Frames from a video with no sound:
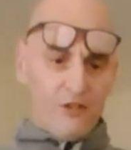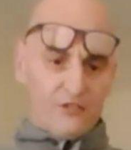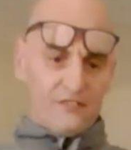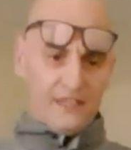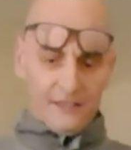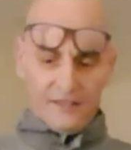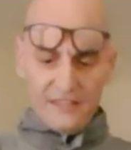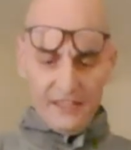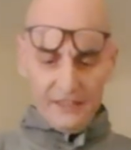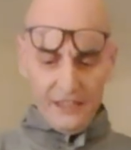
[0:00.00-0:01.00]
understand the
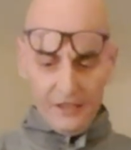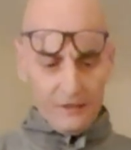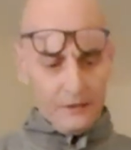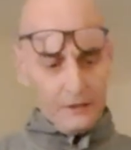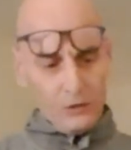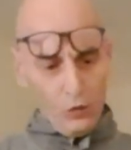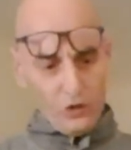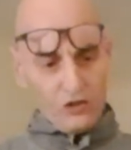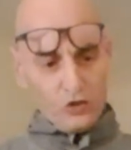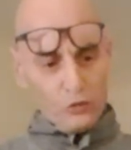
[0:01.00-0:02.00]
technique or
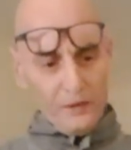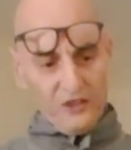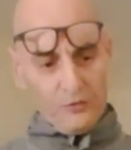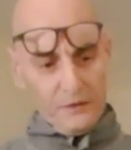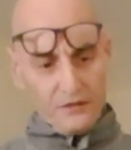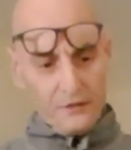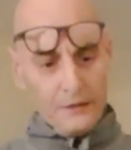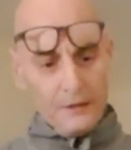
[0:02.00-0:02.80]
the tool placement